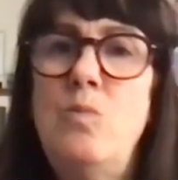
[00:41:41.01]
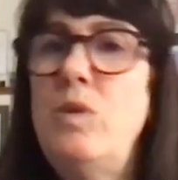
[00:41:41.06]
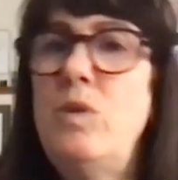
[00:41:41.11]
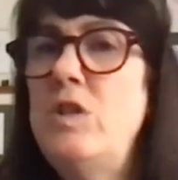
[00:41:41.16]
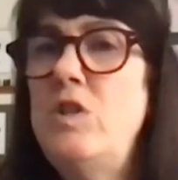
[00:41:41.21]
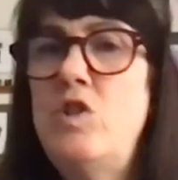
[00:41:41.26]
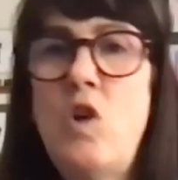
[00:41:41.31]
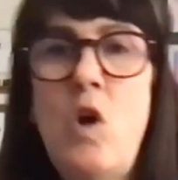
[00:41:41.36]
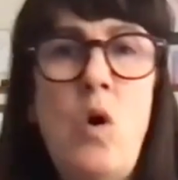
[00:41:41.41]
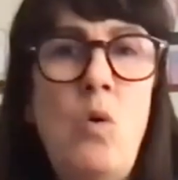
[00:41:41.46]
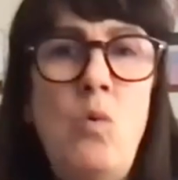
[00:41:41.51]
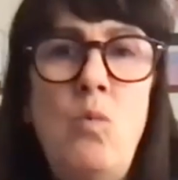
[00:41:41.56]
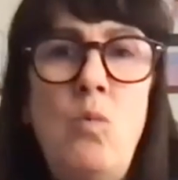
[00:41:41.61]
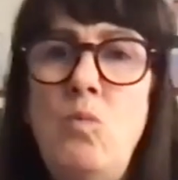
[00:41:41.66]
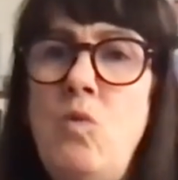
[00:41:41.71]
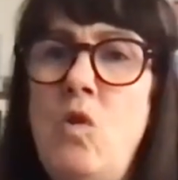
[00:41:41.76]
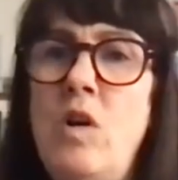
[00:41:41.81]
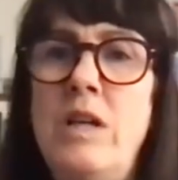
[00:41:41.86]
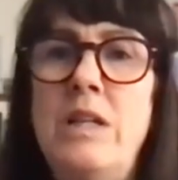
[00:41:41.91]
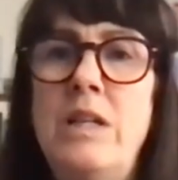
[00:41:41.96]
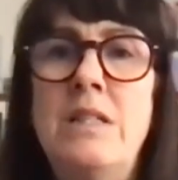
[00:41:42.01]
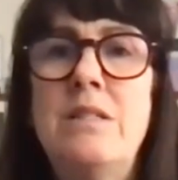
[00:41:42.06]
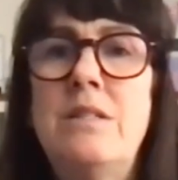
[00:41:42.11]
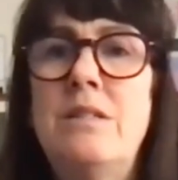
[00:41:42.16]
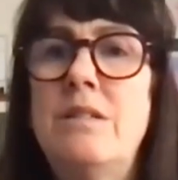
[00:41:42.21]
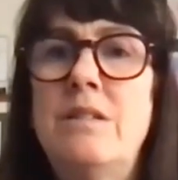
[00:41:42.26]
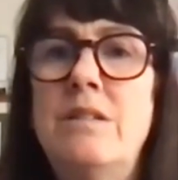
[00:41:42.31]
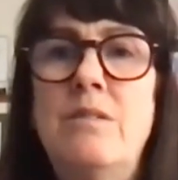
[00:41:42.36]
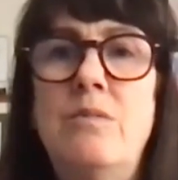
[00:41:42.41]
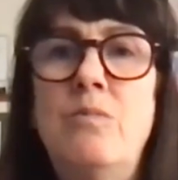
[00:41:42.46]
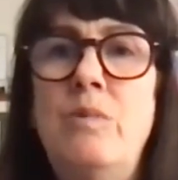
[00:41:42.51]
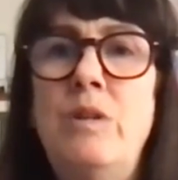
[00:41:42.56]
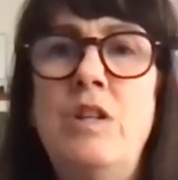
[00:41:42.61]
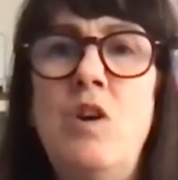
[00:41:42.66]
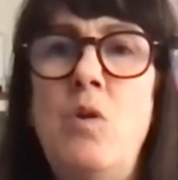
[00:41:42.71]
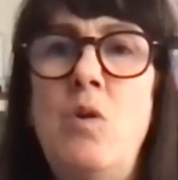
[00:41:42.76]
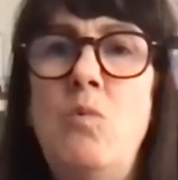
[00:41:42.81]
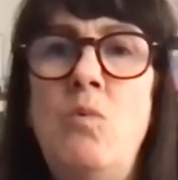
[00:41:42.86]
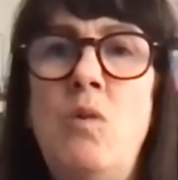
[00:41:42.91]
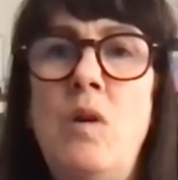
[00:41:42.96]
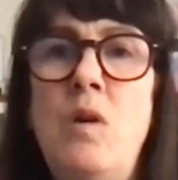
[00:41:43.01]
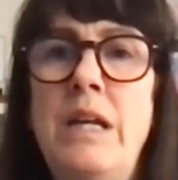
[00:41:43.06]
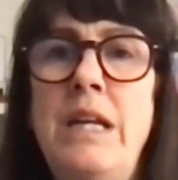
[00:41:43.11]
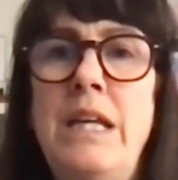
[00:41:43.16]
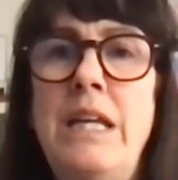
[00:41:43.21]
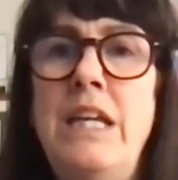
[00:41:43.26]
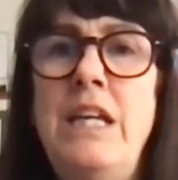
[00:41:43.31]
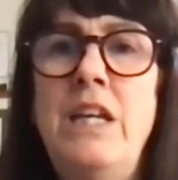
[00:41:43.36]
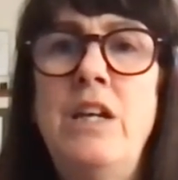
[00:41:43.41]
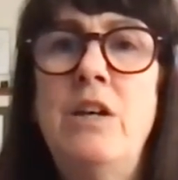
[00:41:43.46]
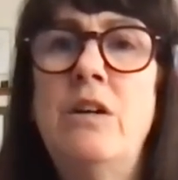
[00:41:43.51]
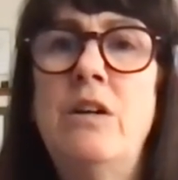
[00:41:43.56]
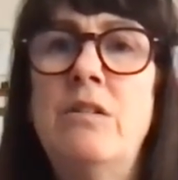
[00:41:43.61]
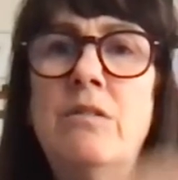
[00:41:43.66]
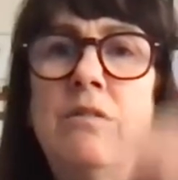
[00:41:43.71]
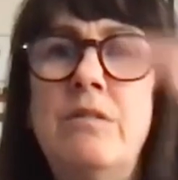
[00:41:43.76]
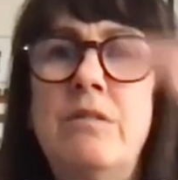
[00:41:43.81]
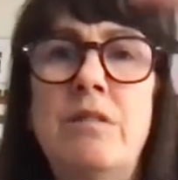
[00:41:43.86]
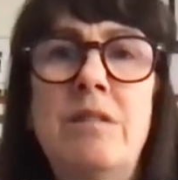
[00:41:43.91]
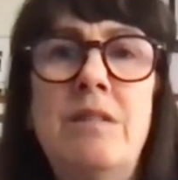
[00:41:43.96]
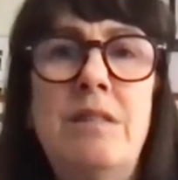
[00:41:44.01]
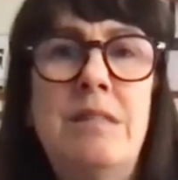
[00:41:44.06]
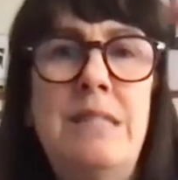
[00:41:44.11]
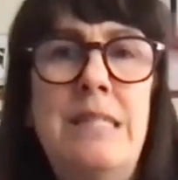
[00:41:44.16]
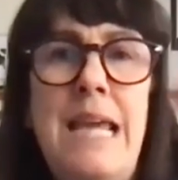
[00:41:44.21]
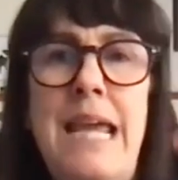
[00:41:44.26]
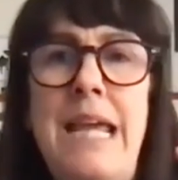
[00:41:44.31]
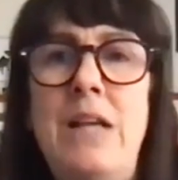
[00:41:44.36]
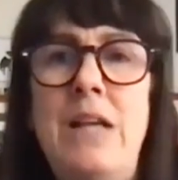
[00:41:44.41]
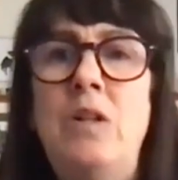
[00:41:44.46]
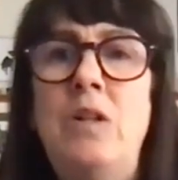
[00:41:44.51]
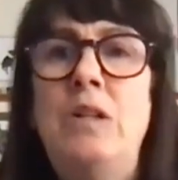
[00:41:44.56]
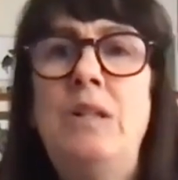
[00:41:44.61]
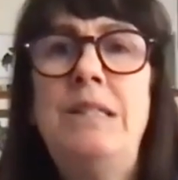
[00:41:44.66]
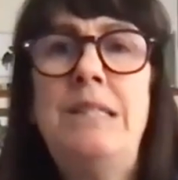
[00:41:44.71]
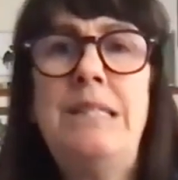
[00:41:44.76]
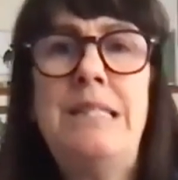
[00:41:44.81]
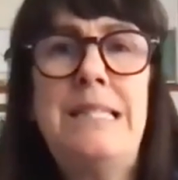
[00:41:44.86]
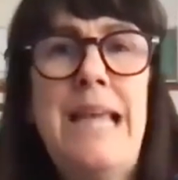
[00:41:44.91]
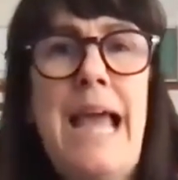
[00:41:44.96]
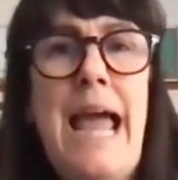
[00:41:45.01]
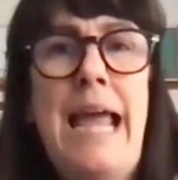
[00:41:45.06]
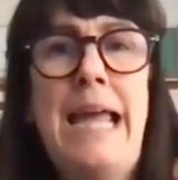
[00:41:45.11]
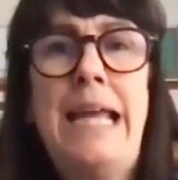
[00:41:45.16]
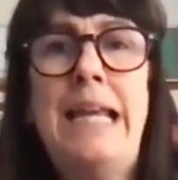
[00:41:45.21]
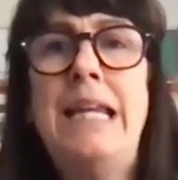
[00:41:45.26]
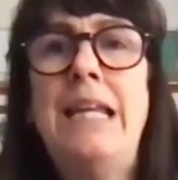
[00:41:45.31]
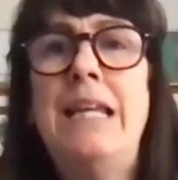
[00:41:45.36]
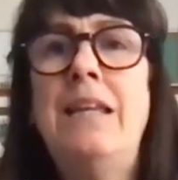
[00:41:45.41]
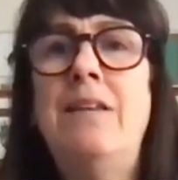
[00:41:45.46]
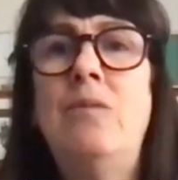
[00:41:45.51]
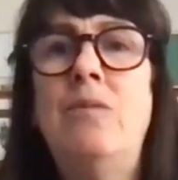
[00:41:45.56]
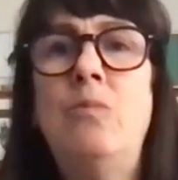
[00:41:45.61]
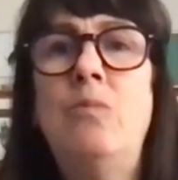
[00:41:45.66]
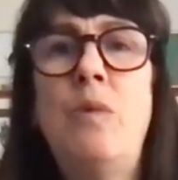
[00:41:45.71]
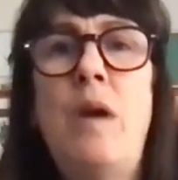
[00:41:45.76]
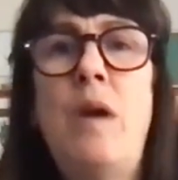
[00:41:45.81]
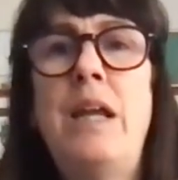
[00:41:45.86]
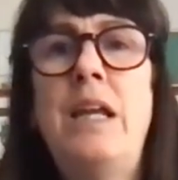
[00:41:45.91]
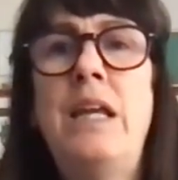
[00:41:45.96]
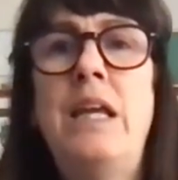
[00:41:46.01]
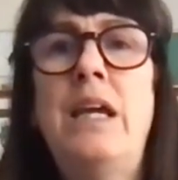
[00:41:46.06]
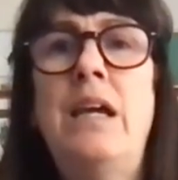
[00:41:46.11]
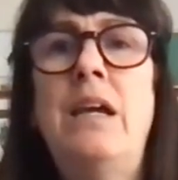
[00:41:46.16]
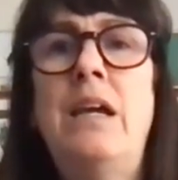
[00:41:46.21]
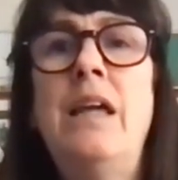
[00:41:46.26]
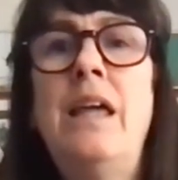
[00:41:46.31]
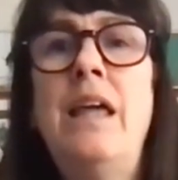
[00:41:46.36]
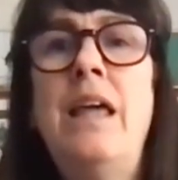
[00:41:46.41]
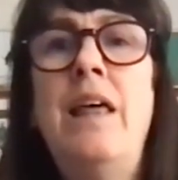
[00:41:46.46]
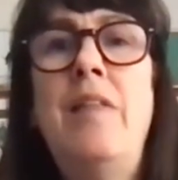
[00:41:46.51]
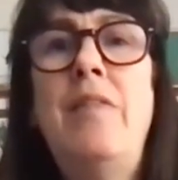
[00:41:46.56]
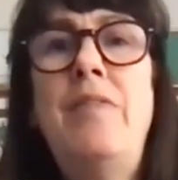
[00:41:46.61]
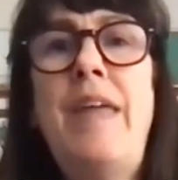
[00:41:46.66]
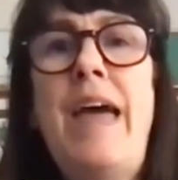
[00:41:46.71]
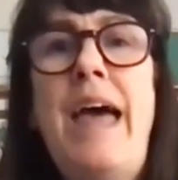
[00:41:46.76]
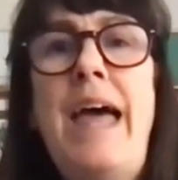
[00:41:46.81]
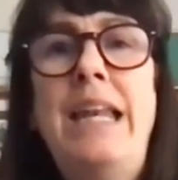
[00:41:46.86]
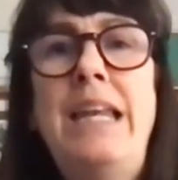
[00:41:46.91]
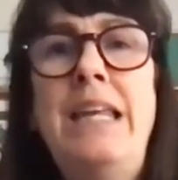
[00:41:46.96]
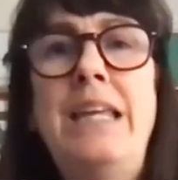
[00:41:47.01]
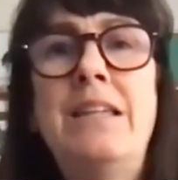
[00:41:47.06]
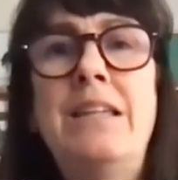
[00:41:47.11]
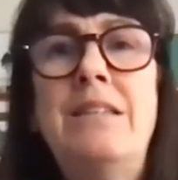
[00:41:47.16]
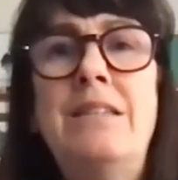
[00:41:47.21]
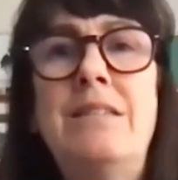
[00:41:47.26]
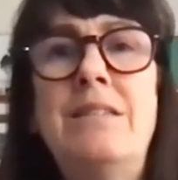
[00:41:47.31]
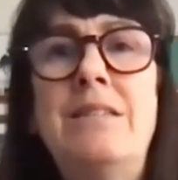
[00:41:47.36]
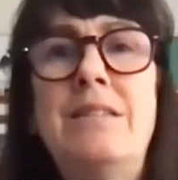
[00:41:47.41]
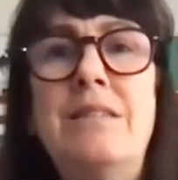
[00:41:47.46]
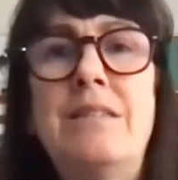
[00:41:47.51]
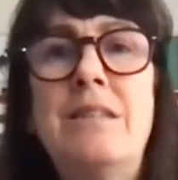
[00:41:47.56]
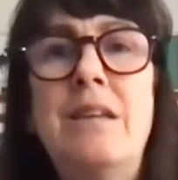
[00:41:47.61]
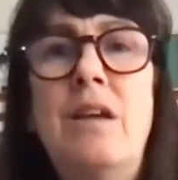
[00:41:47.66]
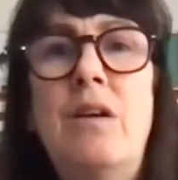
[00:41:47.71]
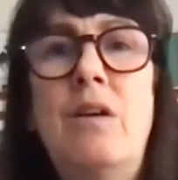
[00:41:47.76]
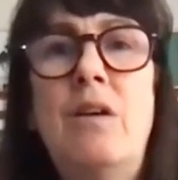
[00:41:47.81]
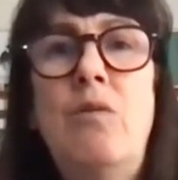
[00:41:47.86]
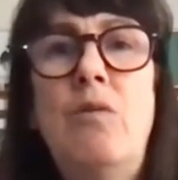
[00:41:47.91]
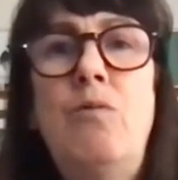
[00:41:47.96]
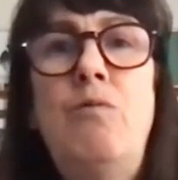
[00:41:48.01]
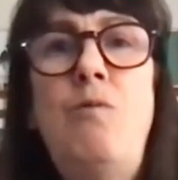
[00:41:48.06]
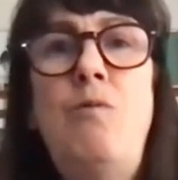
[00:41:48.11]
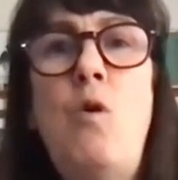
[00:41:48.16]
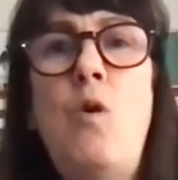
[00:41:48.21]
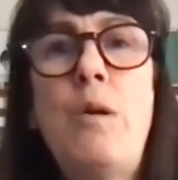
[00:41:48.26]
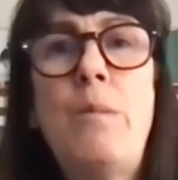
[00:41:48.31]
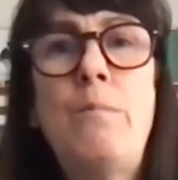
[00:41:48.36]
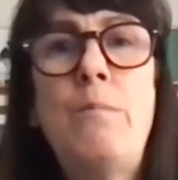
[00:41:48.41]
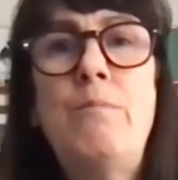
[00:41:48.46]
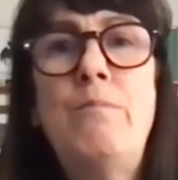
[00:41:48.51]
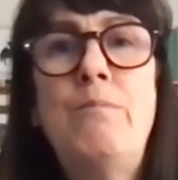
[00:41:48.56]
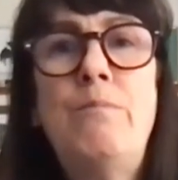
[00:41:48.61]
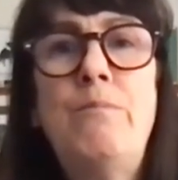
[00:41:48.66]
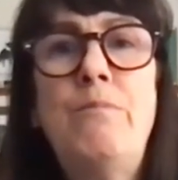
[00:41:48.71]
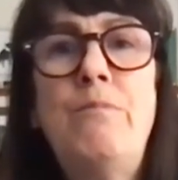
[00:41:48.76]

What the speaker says: We don't want to hear stale, stagnant writing that is form